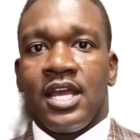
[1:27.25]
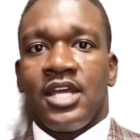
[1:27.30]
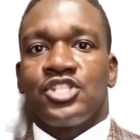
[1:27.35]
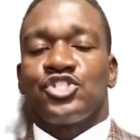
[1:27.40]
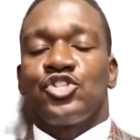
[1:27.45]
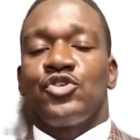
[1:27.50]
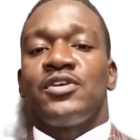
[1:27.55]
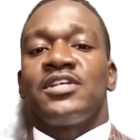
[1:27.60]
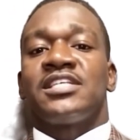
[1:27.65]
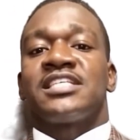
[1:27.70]

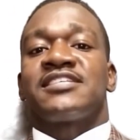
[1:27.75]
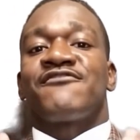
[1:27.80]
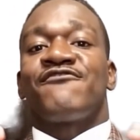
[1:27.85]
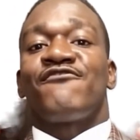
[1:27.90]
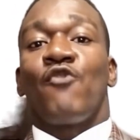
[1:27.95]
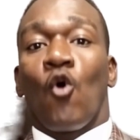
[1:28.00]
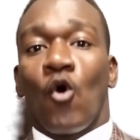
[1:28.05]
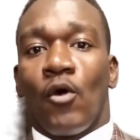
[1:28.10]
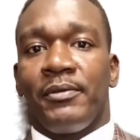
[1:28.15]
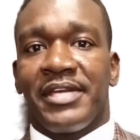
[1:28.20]
During this
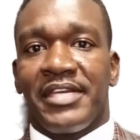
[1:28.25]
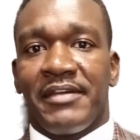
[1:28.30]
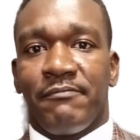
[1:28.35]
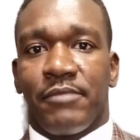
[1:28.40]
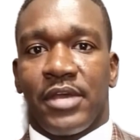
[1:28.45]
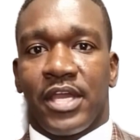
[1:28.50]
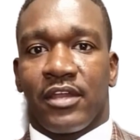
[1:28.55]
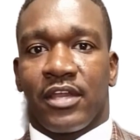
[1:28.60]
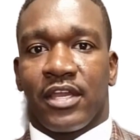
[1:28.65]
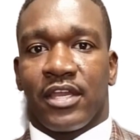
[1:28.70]
formative
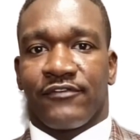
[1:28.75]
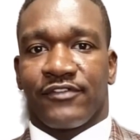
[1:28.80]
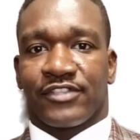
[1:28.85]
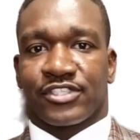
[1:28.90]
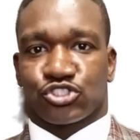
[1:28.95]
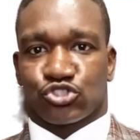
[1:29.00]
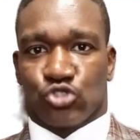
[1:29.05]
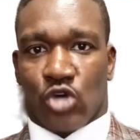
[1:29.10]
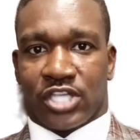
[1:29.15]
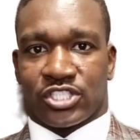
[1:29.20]
period of
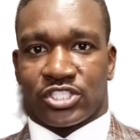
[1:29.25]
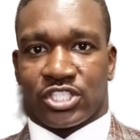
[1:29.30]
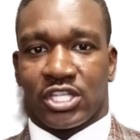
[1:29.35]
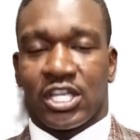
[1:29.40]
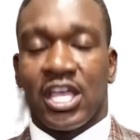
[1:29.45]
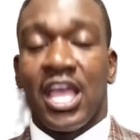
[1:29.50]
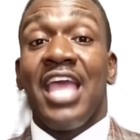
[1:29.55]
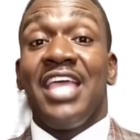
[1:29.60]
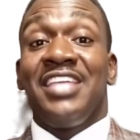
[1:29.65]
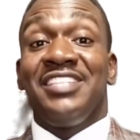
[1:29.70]
instruction,
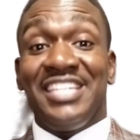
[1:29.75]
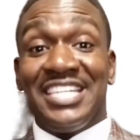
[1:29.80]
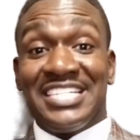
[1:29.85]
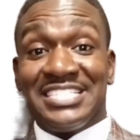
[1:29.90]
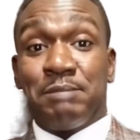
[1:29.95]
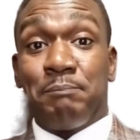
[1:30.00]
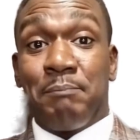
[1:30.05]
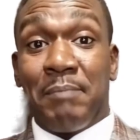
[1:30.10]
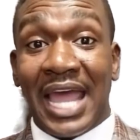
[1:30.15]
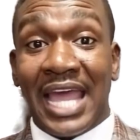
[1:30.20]

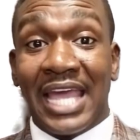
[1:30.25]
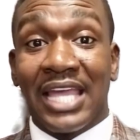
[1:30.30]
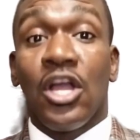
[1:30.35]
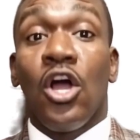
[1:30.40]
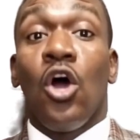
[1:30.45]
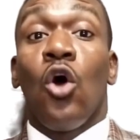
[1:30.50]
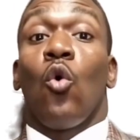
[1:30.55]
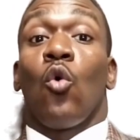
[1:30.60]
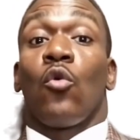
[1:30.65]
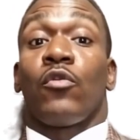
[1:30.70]
these men
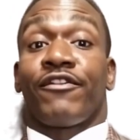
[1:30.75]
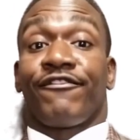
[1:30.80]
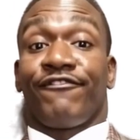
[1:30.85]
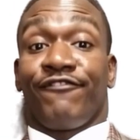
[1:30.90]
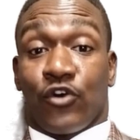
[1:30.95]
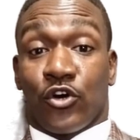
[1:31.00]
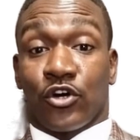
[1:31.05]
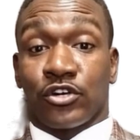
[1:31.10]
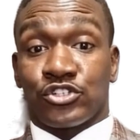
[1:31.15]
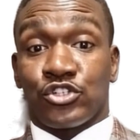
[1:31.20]
were
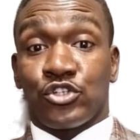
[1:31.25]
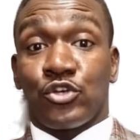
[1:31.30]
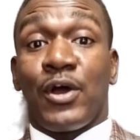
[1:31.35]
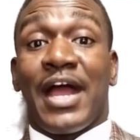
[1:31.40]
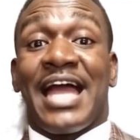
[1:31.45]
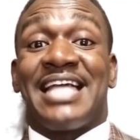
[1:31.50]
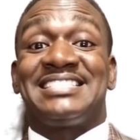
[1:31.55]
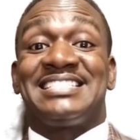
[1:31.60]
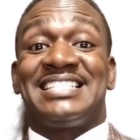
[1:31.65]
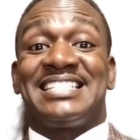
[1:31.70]
referred to
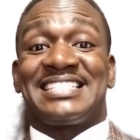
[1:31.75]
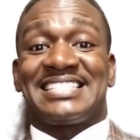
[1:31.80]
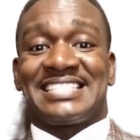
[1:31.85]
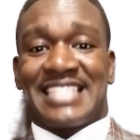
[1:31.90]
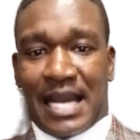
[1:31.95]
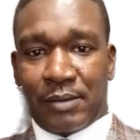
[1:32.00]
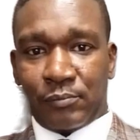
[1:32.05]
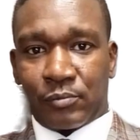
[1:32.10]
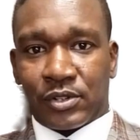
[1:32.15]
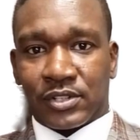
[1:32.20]
as
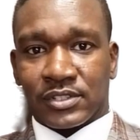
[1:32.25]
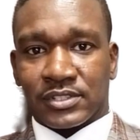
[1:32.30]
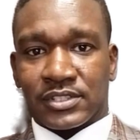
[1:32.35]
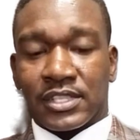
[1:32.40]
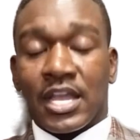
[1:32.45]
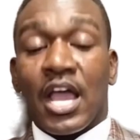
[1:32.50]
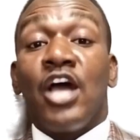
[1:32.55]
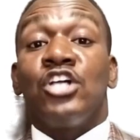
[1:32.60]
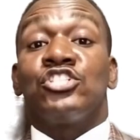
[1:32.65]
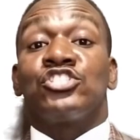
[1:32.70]
disciples,
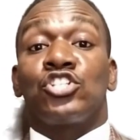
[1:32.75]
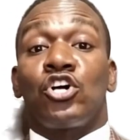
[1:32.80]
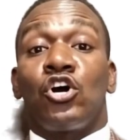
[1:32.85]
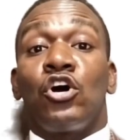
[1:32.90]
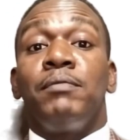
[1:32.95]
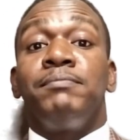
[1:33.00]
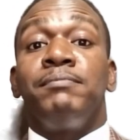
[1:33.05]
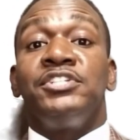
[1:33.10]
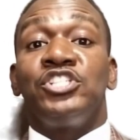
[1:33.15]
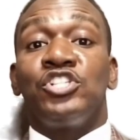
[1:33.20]
a
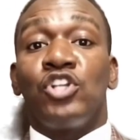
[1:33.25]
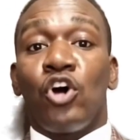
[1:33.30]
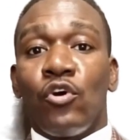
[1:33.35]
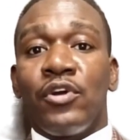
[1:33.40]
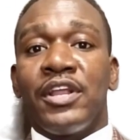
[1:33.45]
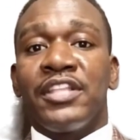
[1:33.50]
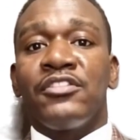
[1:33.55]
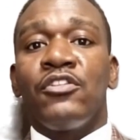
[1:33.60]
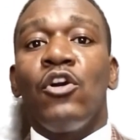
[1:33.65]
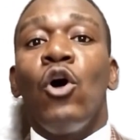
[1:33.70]
term
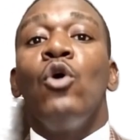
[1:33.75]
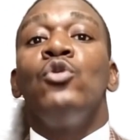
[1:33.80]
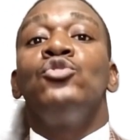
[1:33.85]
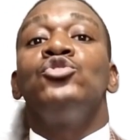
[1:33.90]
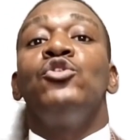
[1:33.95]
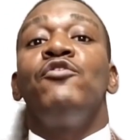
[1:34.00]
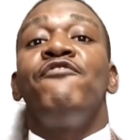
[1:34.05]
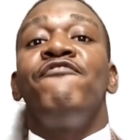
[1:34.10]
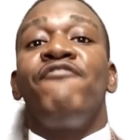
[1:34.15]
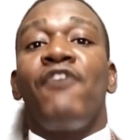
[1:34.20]
denoting those
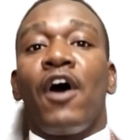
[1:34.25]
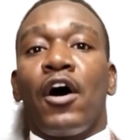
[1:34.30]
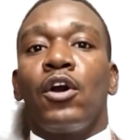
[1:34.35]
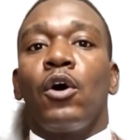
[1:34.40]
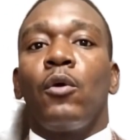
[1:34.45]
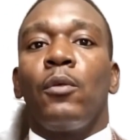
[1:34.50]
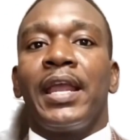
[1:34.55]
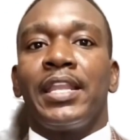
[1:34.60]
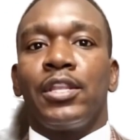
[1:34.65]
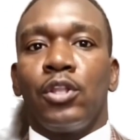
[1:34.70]
who
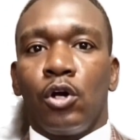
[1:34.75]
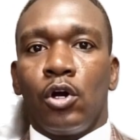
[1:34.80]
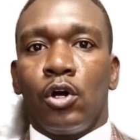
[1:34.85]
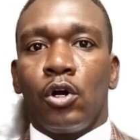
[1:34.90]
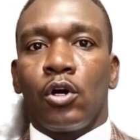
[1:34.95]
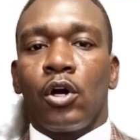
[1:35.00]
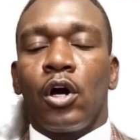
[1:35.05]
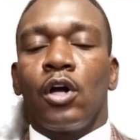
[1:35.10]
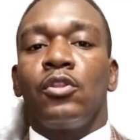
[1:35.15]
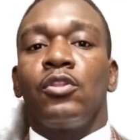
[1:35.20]
follow and
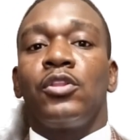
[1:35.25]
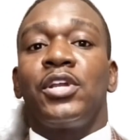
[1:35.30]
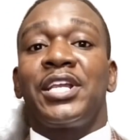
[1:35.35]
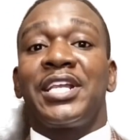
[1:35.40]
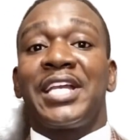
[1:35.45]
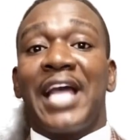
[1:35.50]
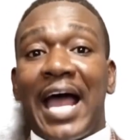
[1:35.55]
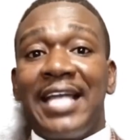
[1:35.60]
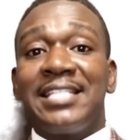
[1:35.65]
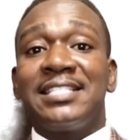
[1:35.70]
learn under the
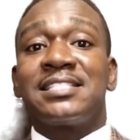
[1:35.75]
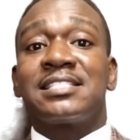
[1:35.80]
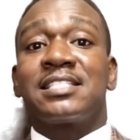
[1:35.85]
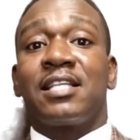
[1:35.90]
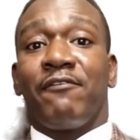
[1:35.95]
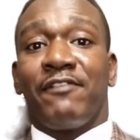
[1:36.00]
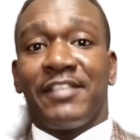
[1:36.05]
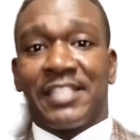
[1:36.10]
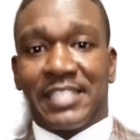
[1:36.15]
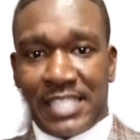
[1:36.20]
guidance
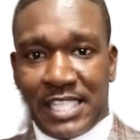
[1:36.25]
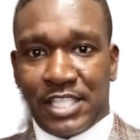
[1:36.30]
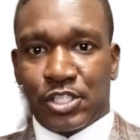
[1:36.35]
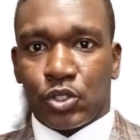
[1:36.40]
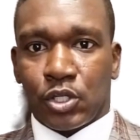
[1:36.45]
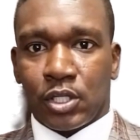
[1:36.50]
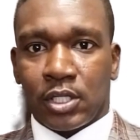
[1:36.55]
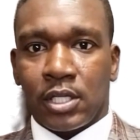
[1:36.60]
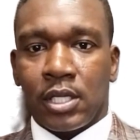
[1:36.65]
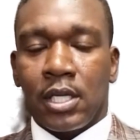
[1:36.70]
of a
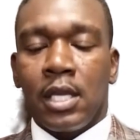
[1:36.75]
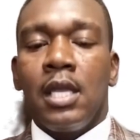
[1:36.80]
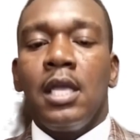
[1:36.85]
teacher.